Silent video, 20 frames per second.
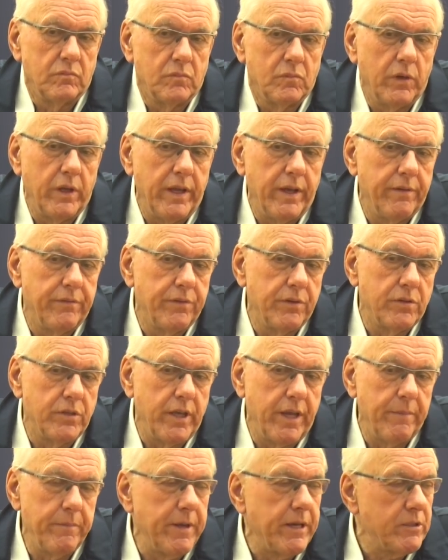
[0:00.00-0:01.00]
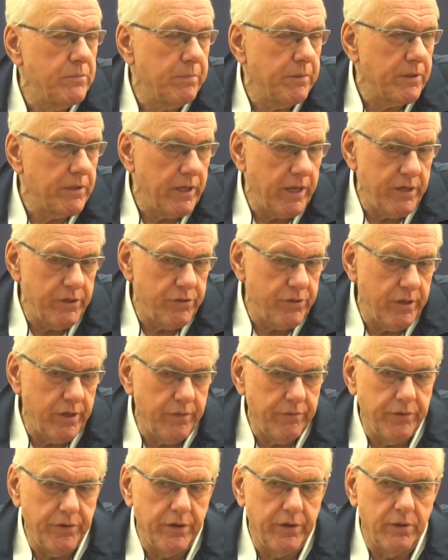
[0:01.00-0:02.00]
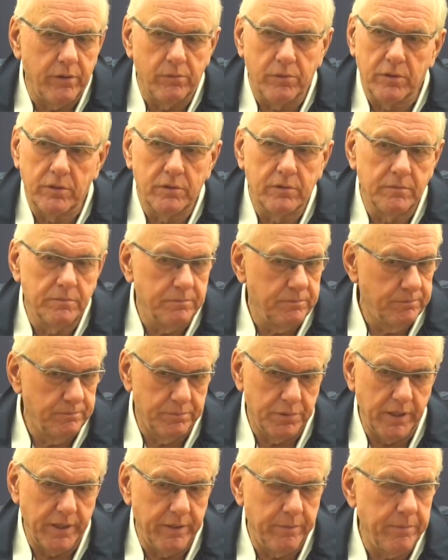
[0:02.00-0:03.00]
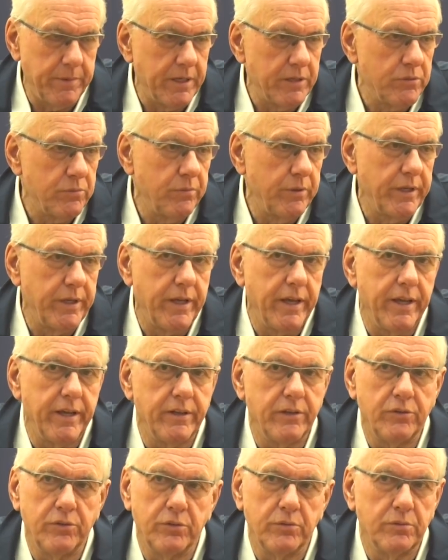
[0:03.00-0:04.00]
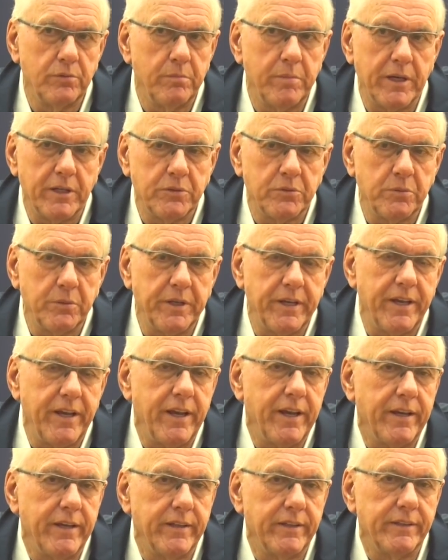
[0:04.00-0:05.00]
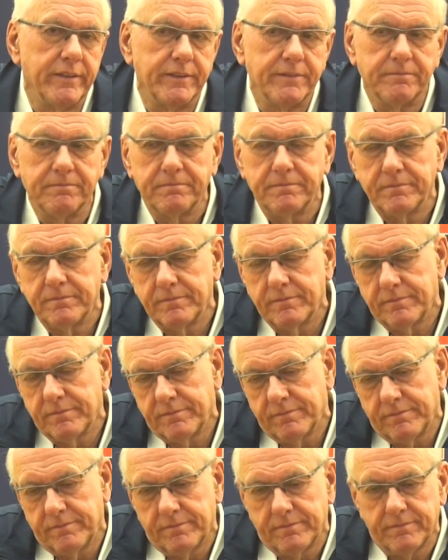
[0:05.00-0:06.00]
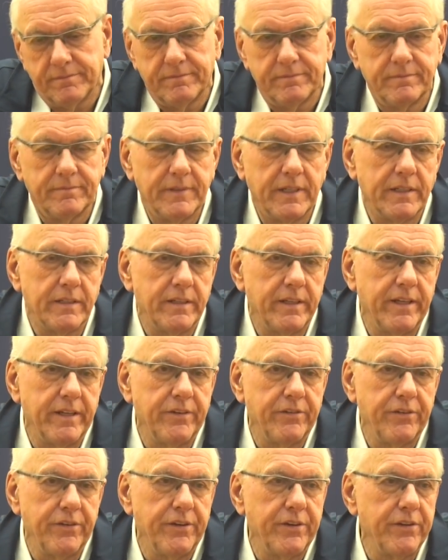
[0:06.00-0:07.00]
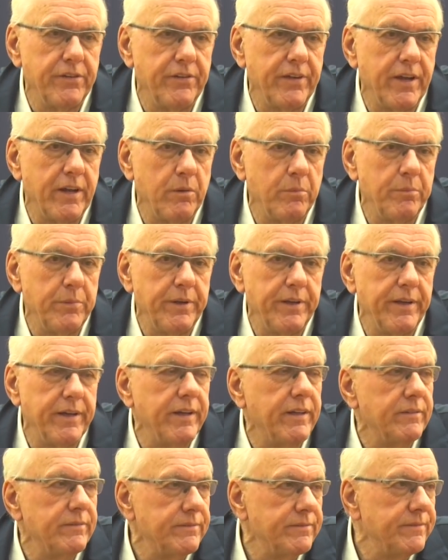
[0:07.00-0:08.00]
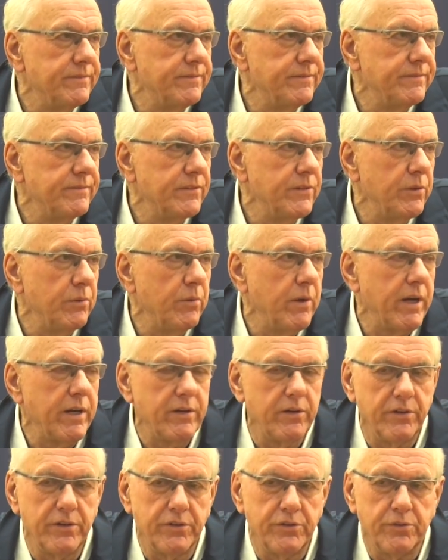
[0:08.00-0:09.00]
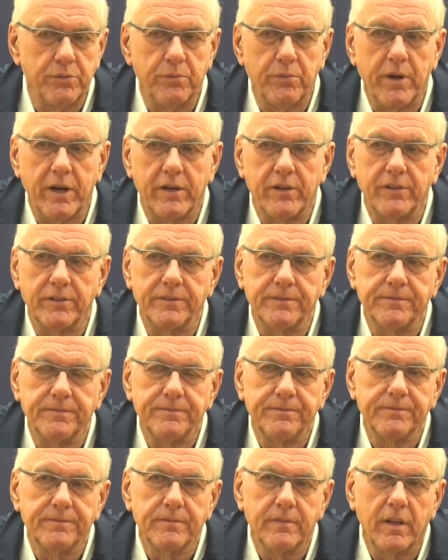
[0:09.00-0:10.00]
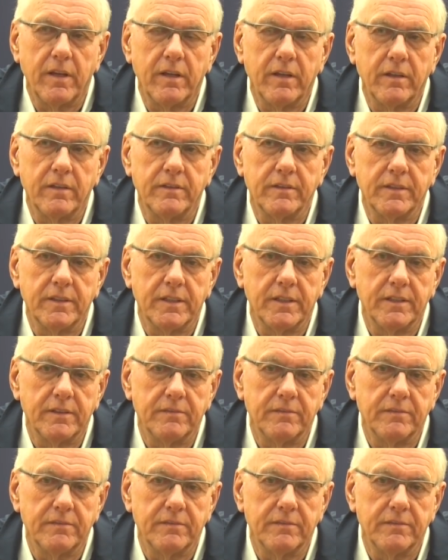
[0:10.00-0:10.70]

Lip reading: we have the same expectation every year. We're going to play the best we can, do the best we can, and at the end of the year, that'll be it. Your record is your record. And